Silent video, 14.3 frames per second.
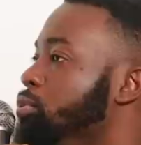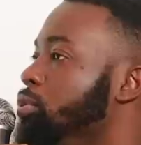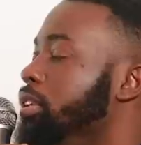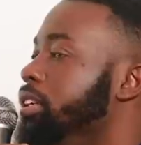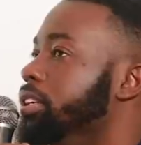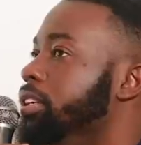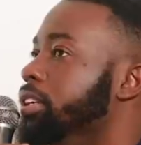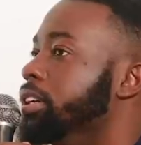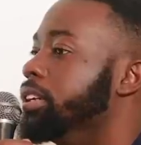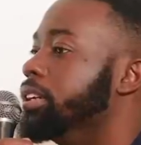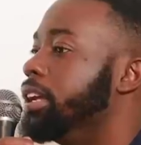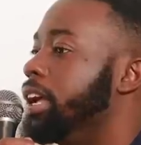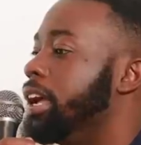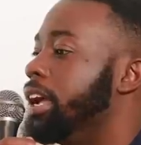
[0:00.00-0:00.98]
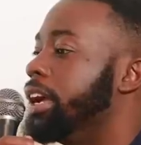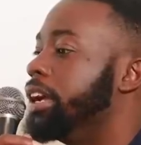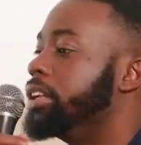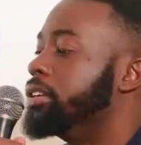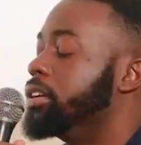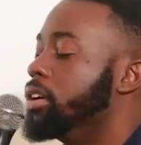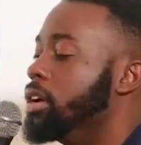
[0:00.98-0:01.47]
really good.
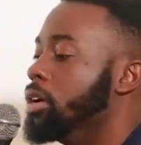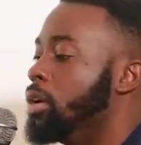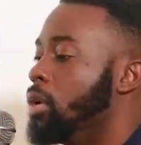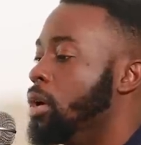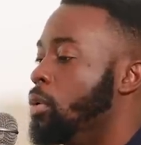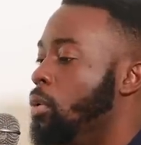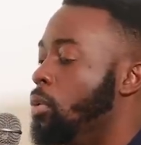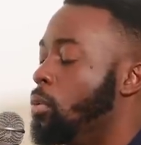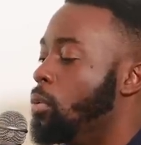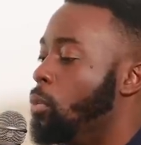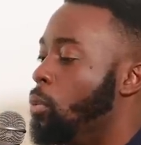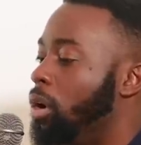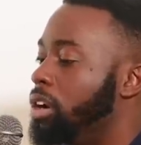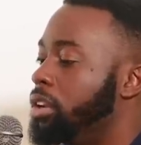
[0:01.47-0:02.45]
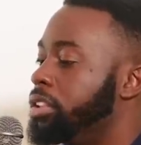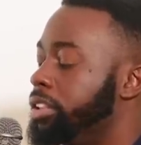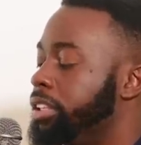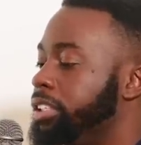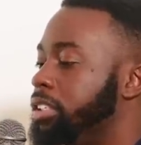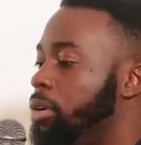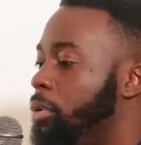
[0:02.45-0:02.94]
And one of the
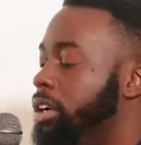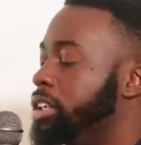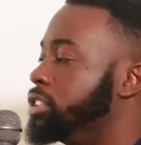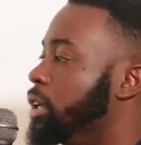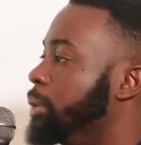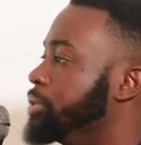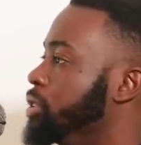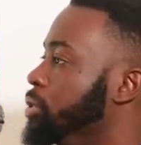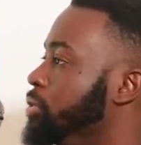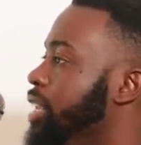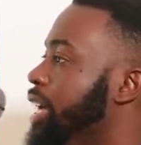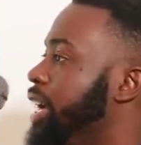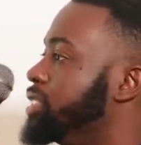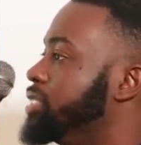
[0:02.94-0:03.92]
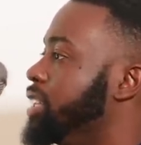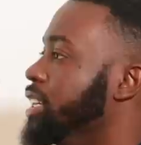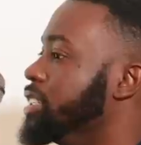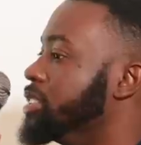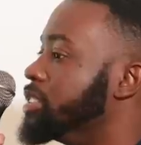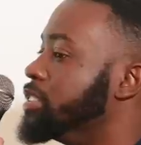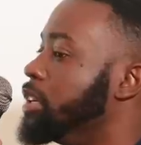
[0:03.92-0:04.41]
things I want to jump to next
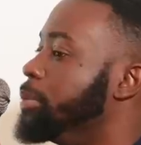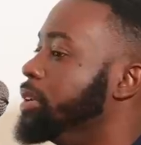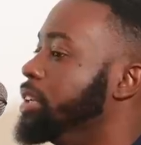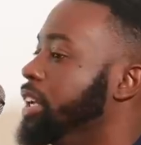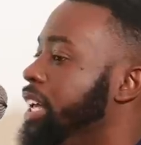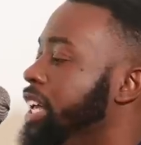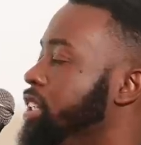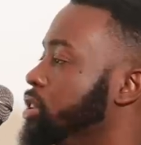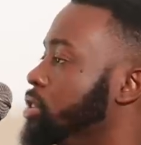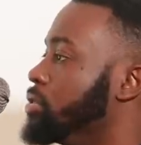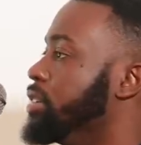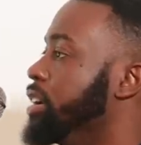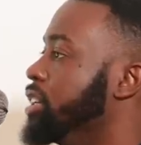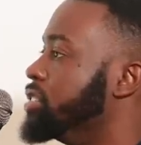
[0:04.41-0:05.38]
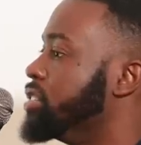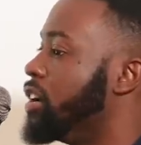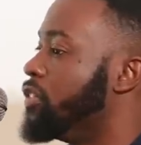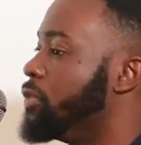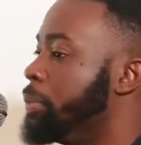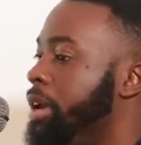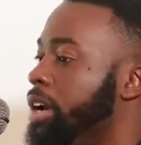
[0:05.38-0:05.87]
is some of the histories
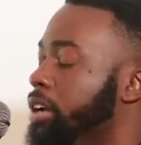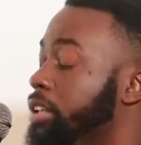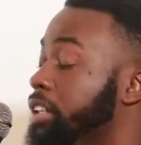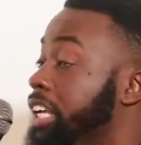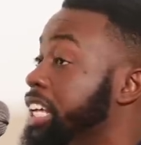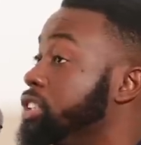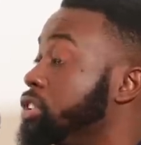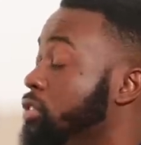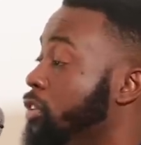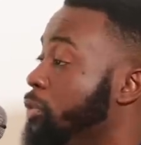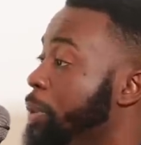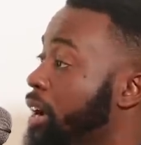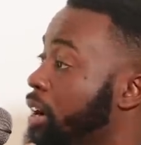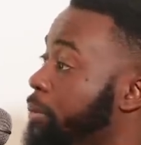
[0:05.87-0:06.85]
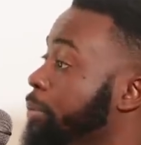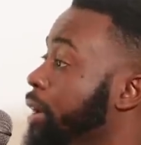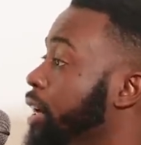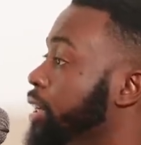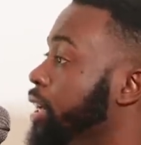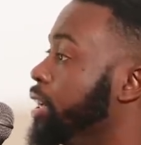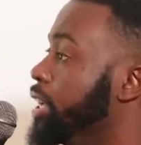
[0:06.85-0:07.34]
of pair, the history of pair
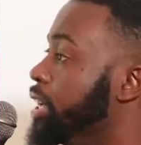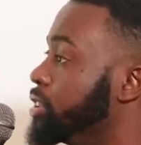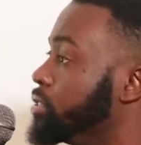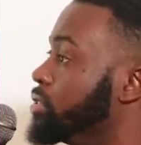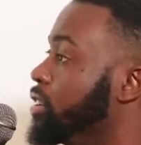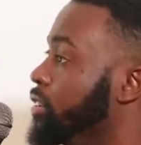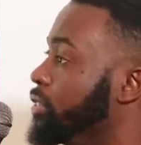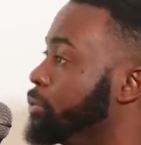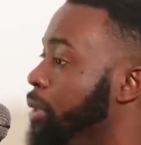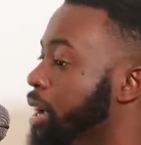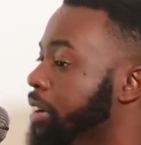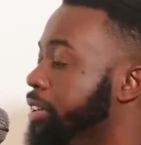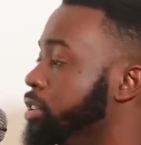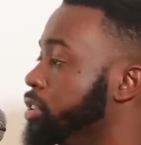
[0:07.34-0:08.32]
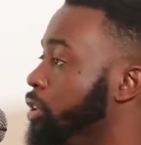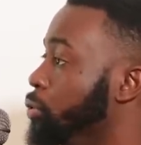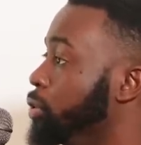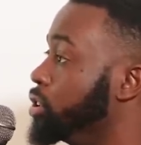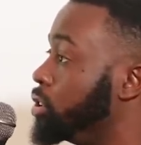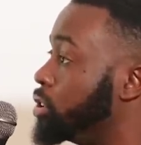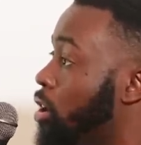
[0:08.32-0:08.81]
bonding and the history of marriage, in
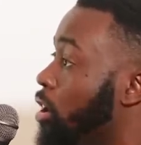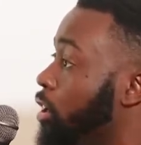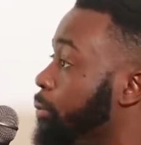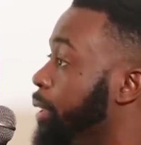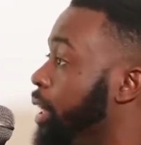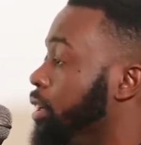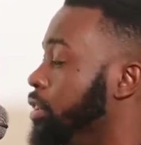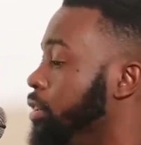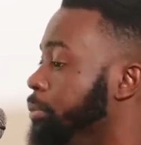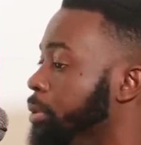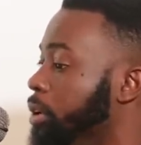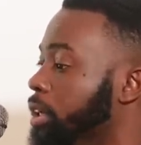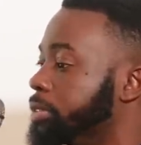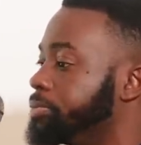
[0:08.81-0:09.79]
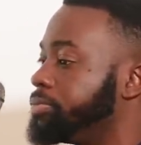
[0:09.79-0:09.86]
which you talk about in the book.